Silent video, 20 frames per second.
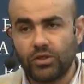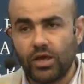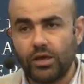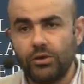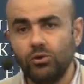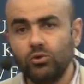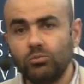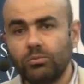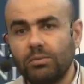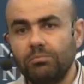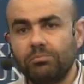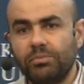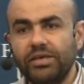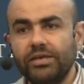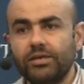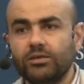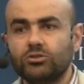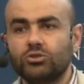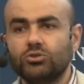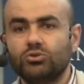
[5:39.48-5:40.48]
human
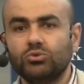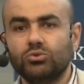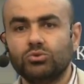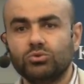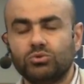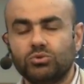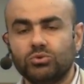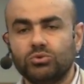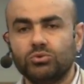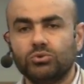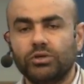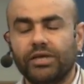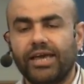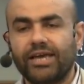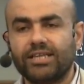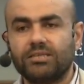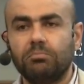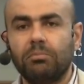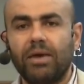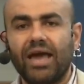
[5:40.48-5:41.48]
beings to
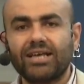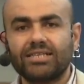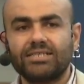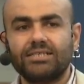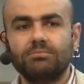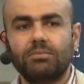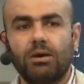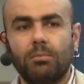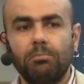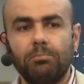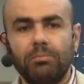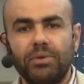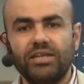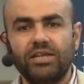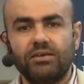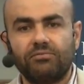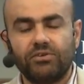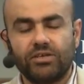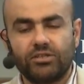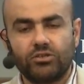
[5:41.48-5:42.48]
get maximum
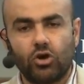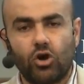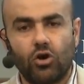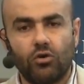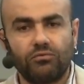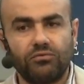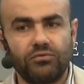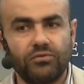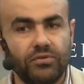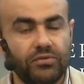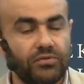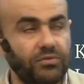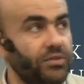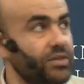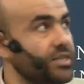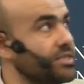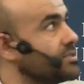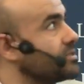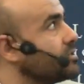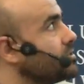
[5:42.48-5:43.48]
benefit of
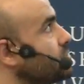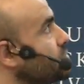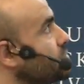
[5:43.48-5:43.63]
these